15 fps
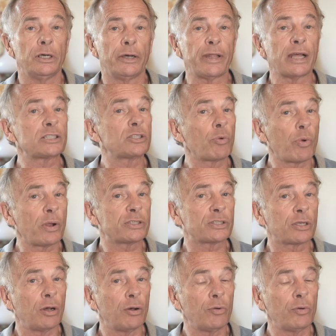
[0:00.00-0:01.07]
And that's a
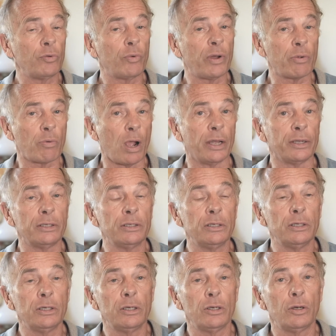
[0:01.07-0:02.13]
risk we run
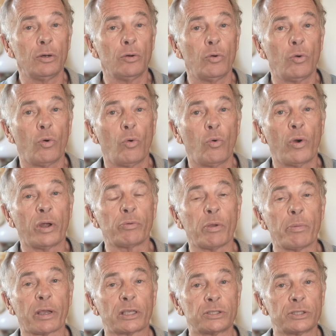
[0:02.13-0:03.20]
when we
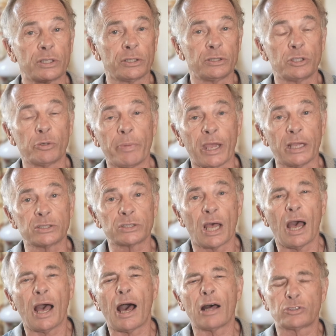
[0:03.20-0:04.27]
mix the domains.
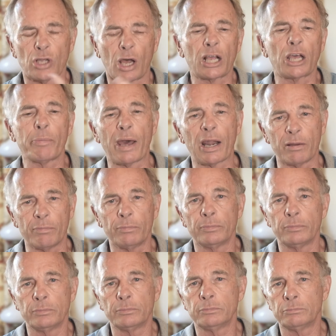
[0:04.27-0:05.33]
I'll talk about it
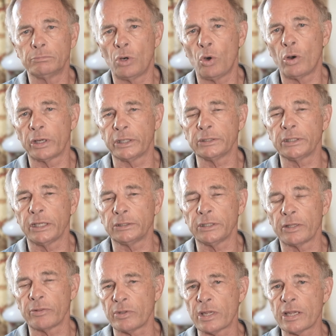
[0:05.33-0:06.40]
more
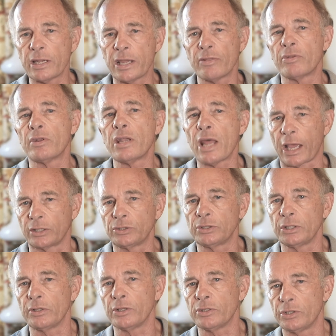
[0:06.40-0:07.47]
in the next
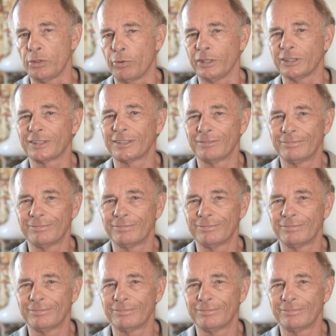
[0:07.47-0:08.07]
in this series.